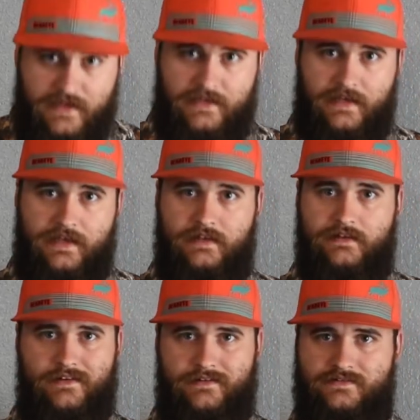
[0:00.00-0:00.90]
kit
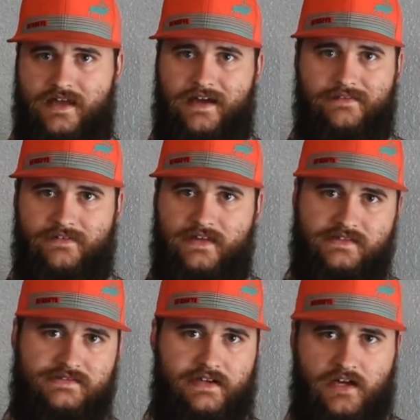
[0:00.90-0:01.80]
that's got
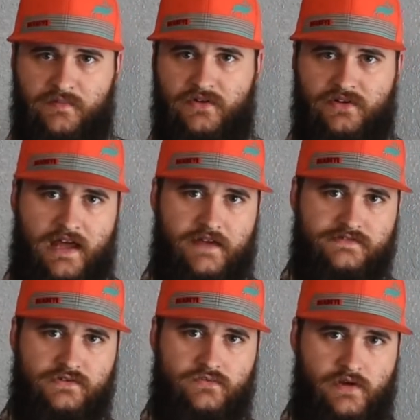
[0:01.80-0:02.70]
this and a couple other knives,
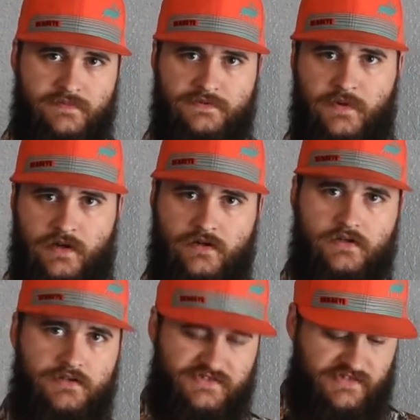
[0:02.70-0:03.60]
a little rib spreader
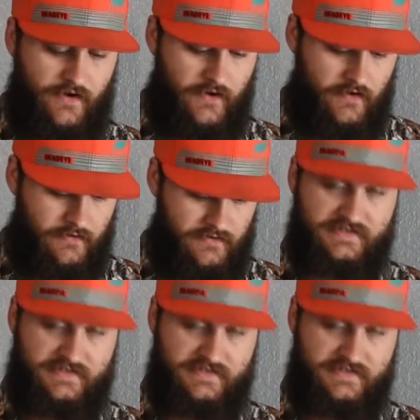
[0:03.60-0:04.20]
and the saw.